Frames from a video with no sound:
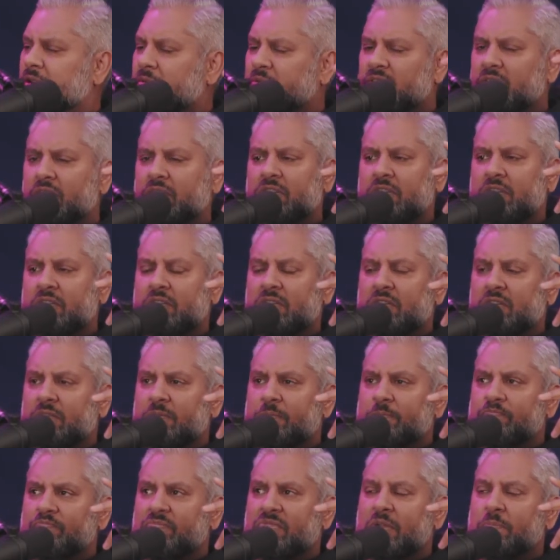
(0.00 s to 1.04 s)
The the the,
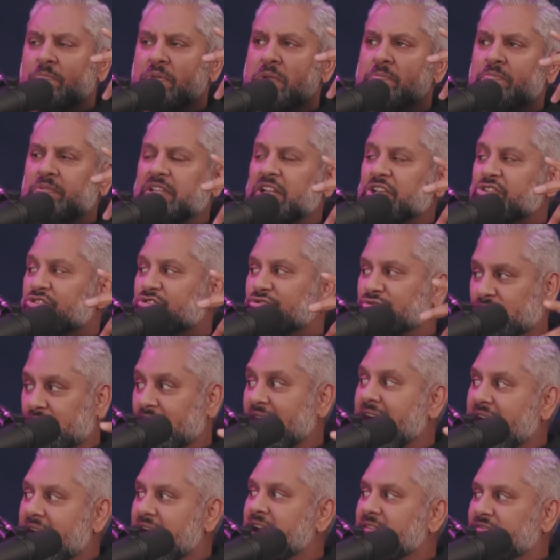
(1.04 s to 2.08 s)
the people that
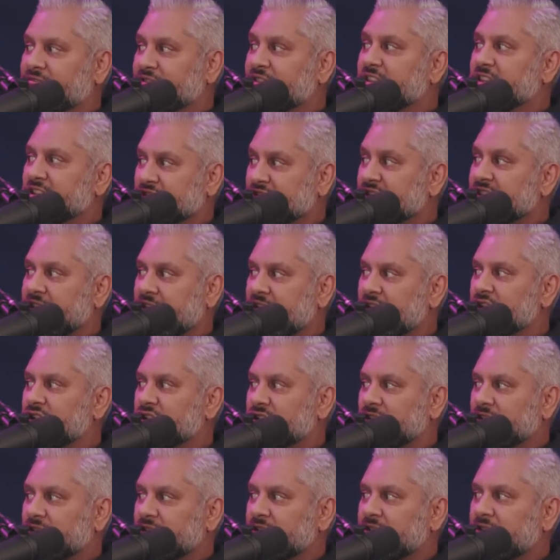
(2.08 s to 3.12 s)
drive this
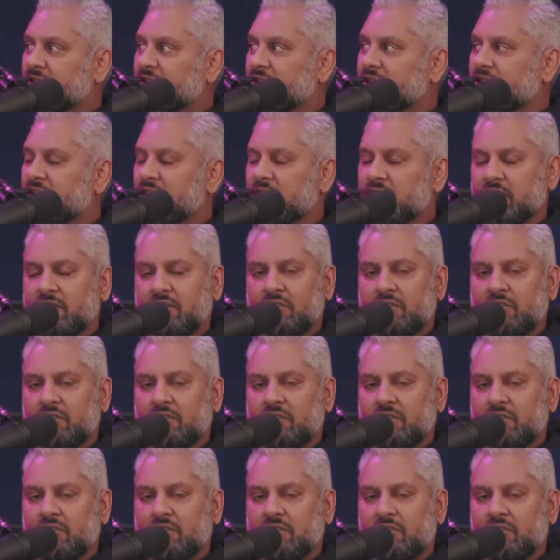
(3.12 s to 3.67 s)
station. Mm-hmm.